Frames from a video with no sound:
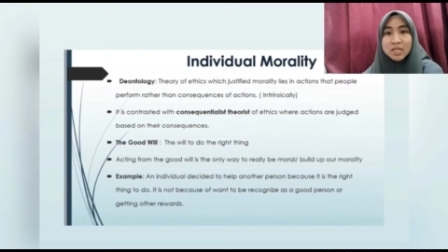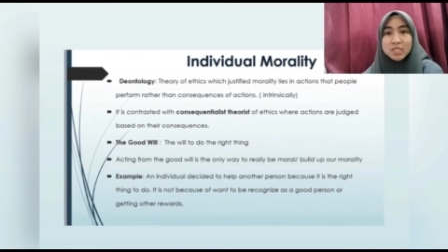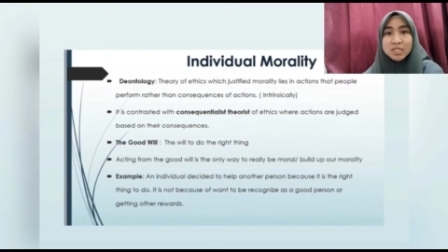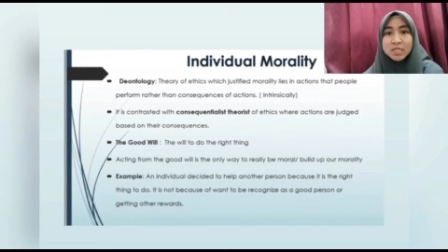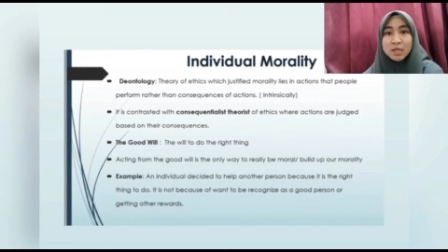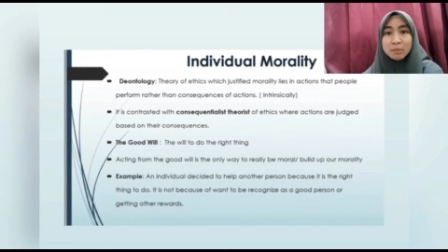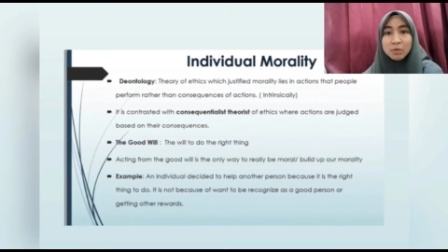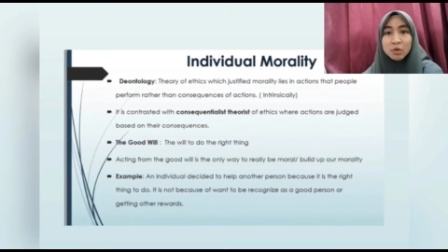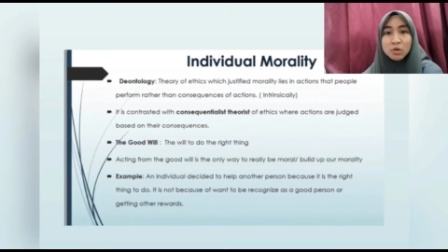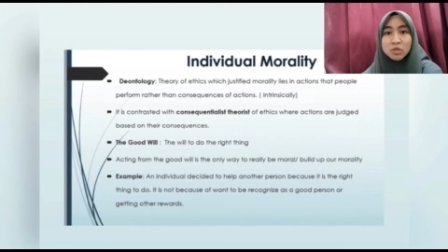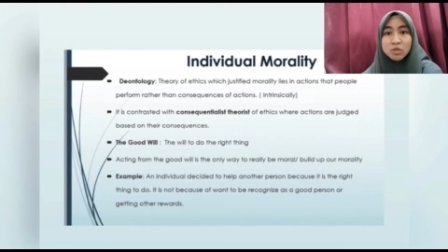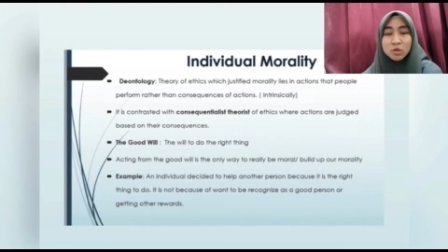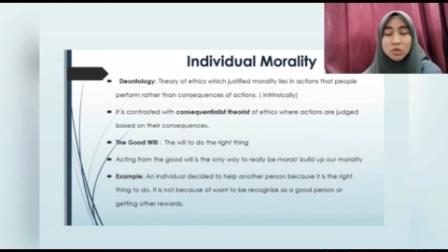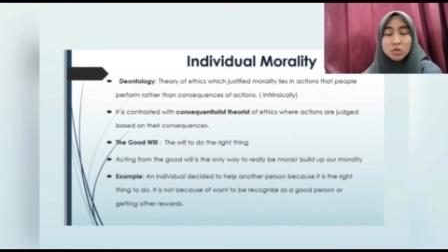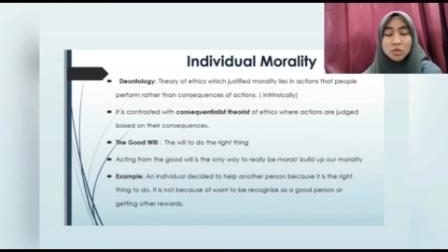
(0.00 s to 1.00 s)
Same
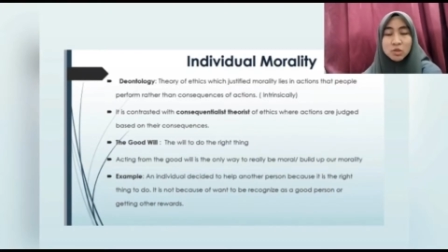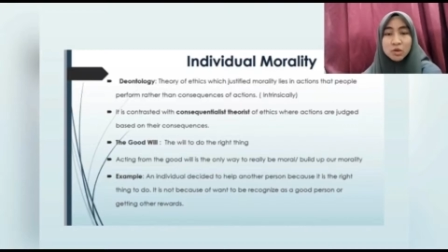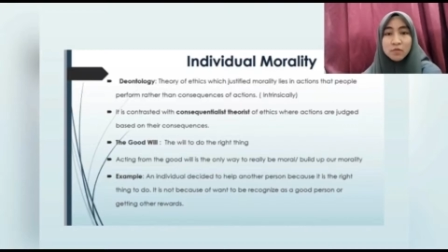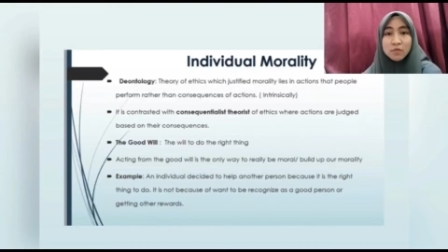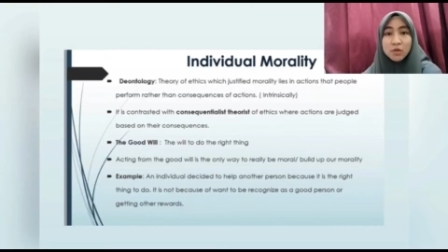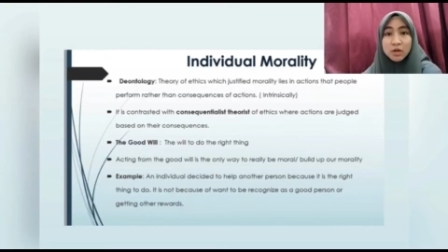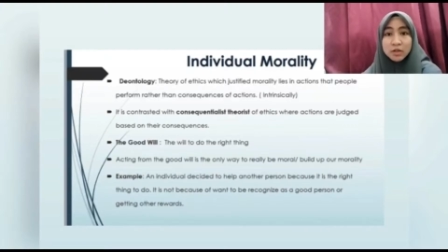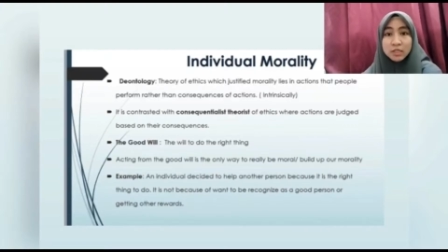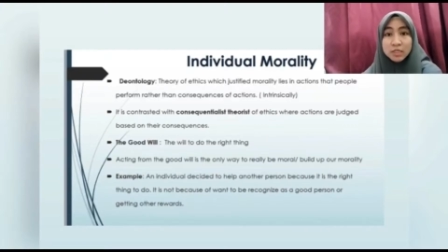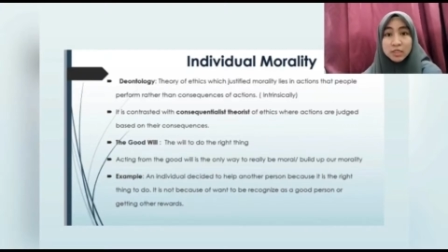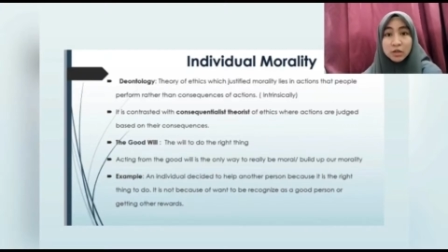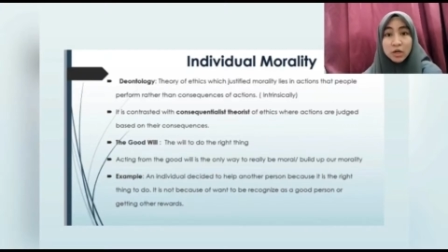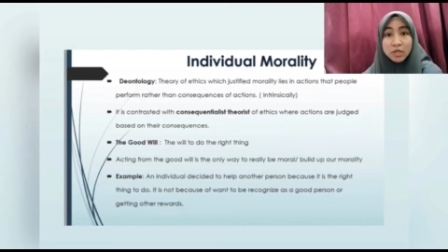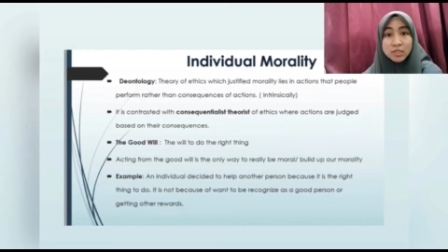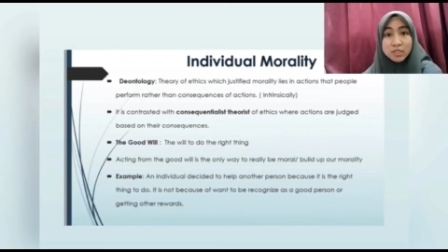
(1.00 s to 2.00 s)
goes also for
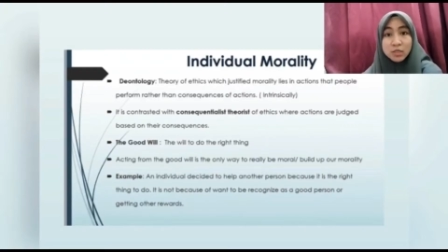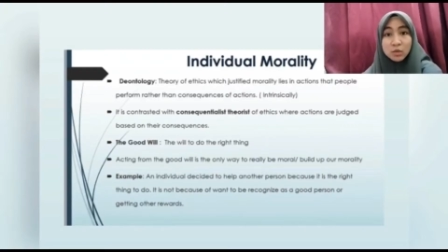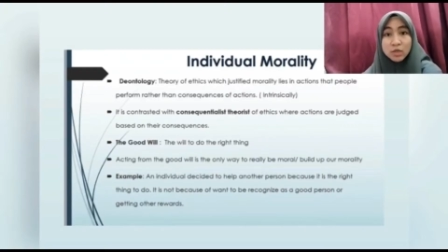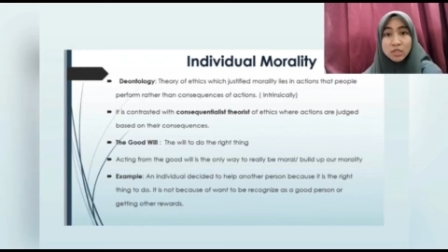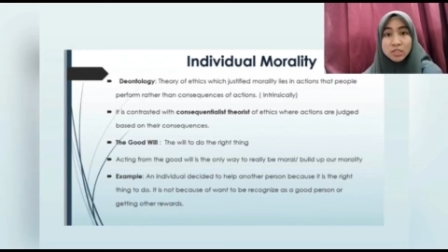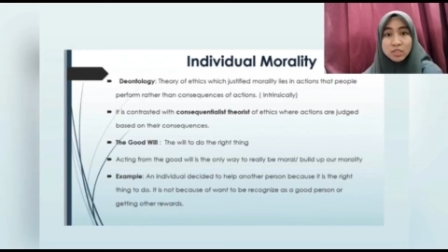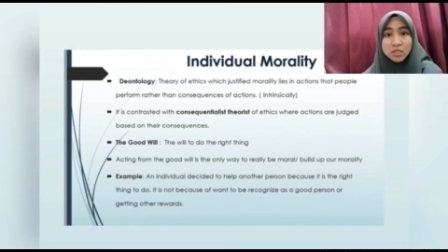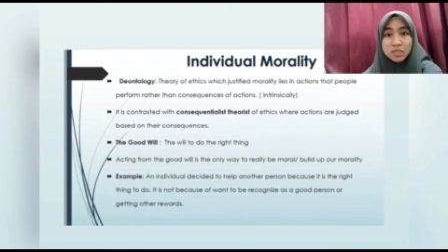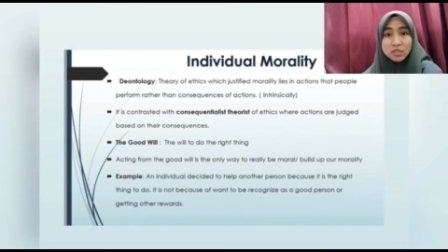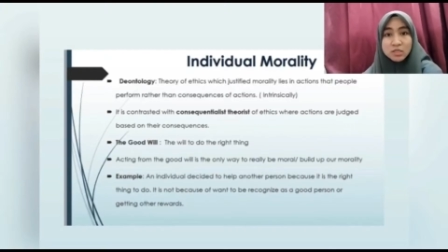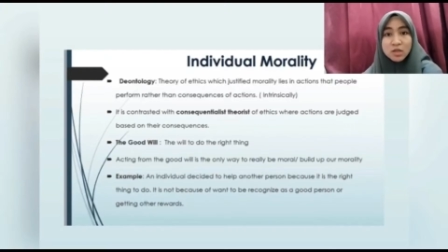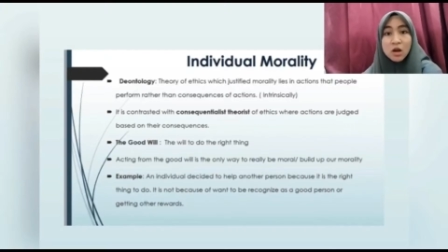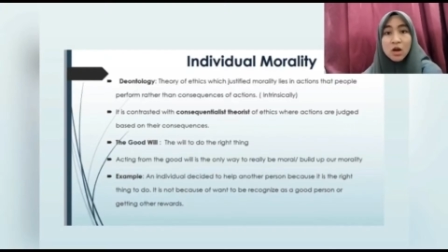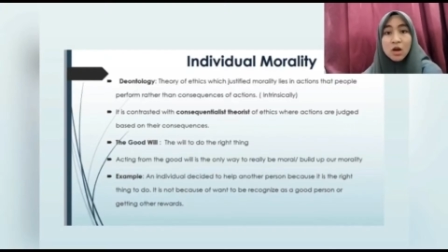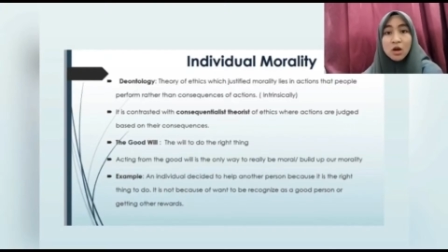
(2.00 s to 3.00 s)
the
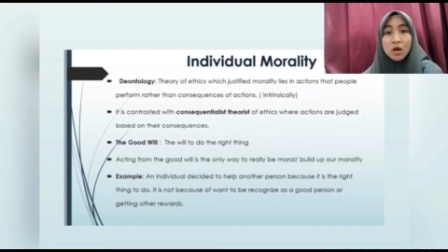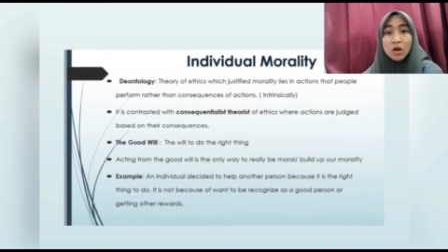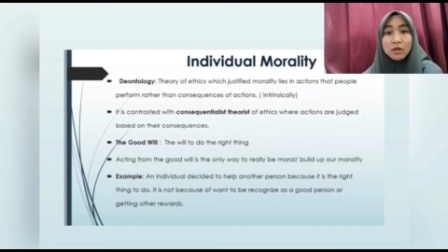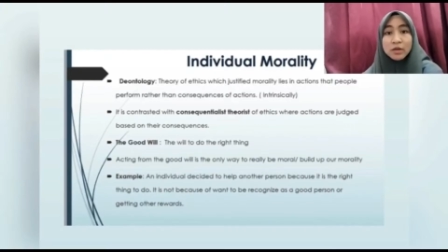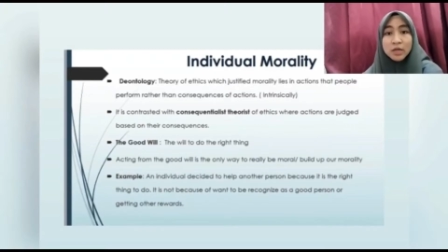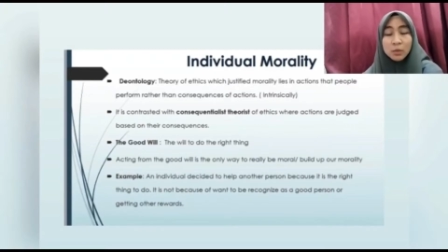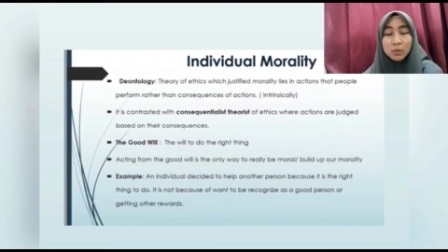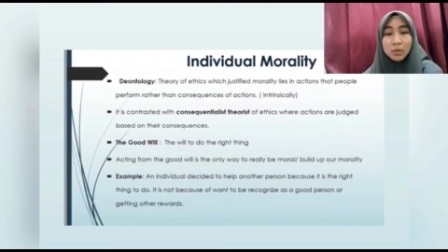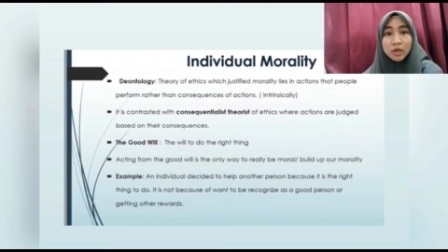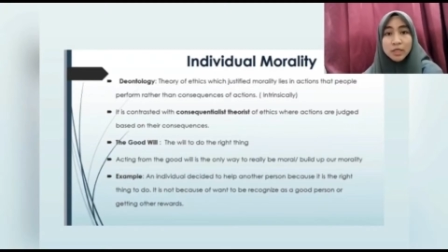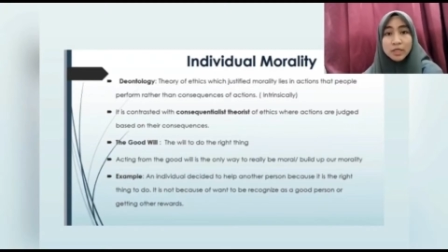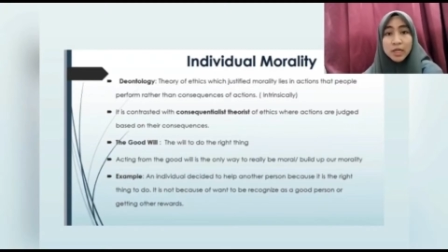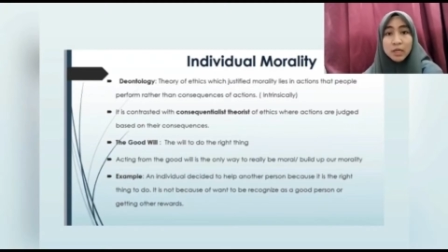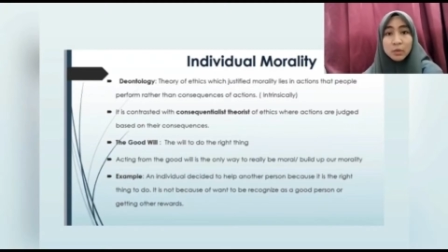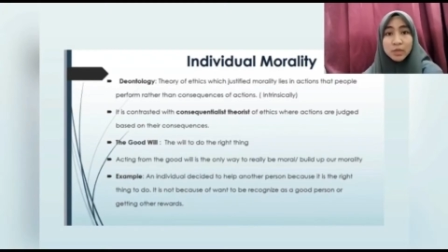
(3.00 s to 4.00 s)
consequences or
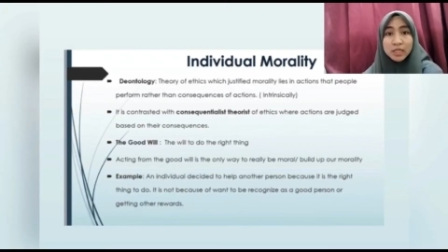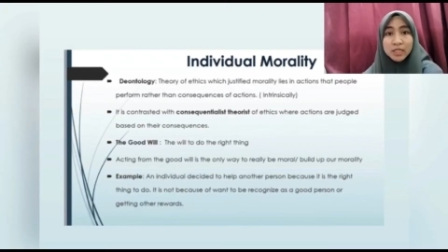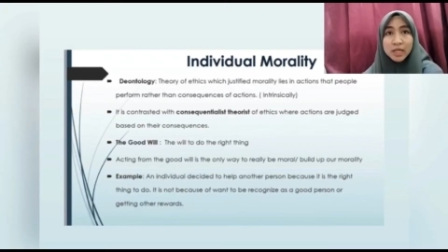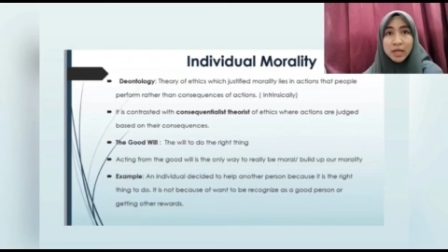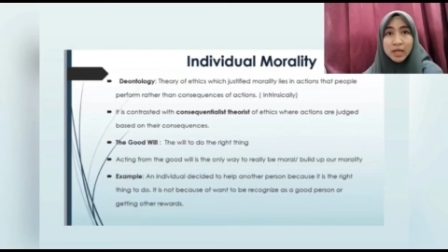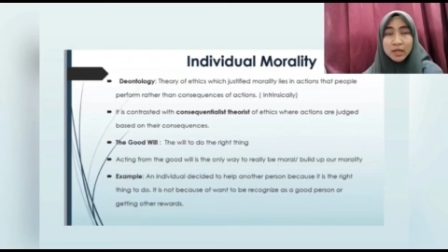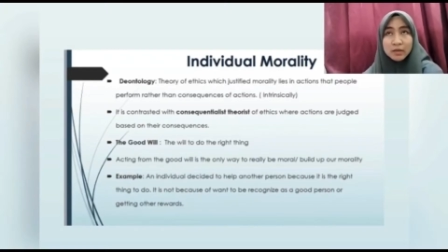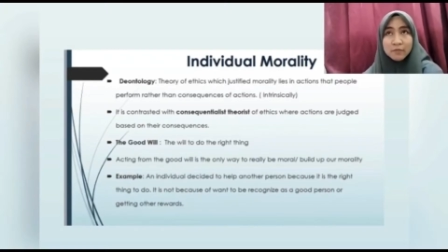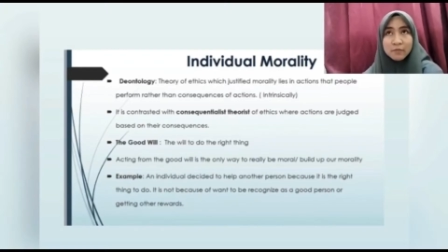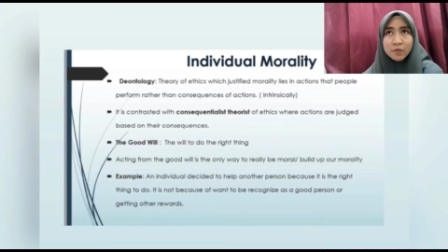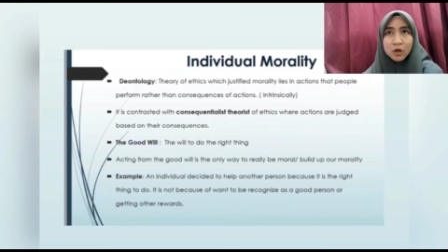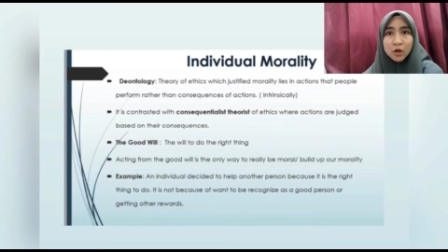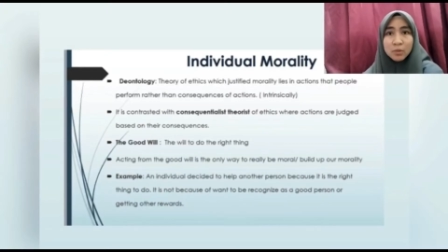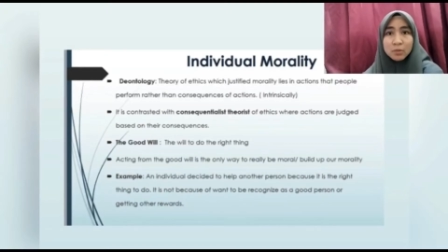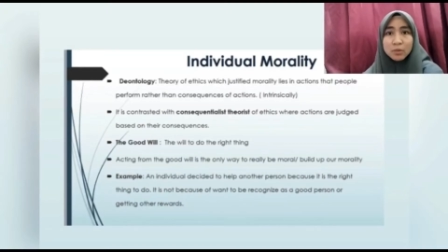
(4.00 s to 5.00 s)
reward that we get
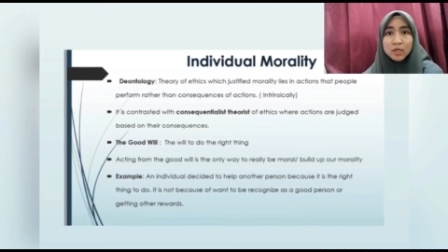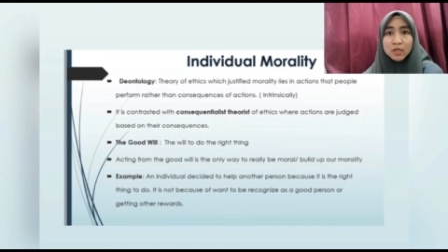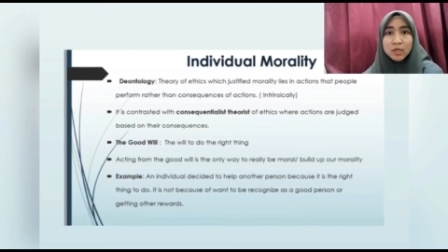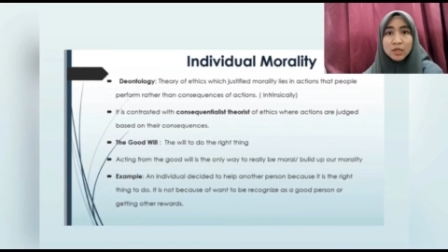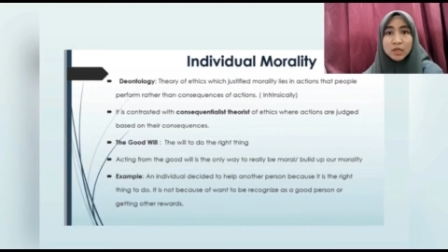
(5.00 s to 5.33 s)
from